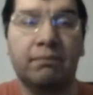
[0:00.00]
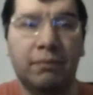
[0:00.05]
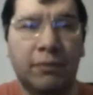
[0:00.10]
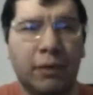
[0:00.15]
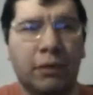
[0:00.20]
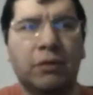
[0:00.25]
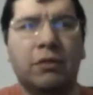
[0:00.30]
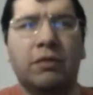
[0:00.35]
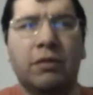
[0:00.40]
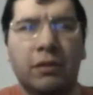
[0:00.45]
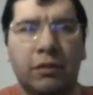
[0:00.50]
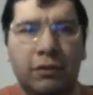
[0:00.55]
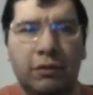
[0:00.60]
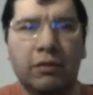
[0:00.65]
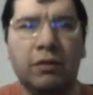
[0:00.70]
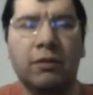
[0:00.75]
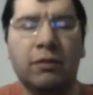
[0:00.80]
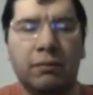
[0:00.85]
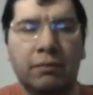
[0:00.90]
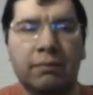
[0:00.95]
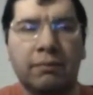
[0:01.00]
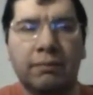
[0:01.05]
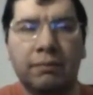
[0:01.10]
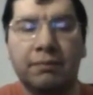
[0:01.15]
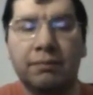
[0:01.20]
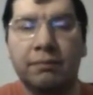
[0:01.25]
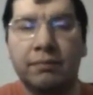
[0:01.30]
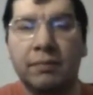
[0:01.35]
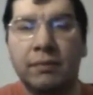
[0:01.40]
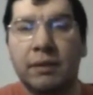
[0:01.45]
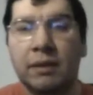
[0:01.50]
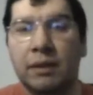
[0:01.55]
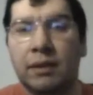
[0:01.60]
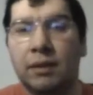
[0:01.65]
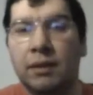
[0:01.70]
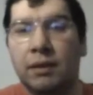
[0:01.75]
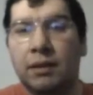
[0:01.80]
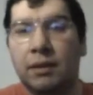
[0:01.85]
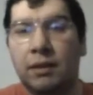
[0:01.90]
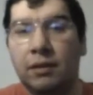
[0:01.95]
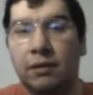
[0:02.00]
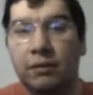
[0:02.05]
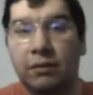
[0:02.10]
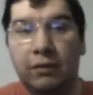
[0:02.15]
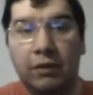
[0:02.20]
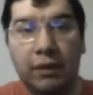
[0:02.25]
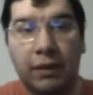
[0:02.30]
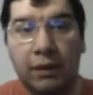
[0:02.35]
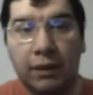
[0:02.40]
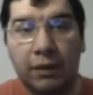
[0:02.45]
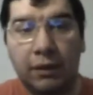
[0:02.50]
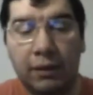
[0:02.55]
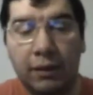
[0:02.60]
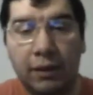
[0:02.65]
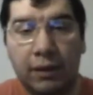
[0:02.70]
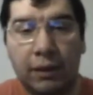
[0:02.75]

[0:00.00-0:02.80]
very touching and sad.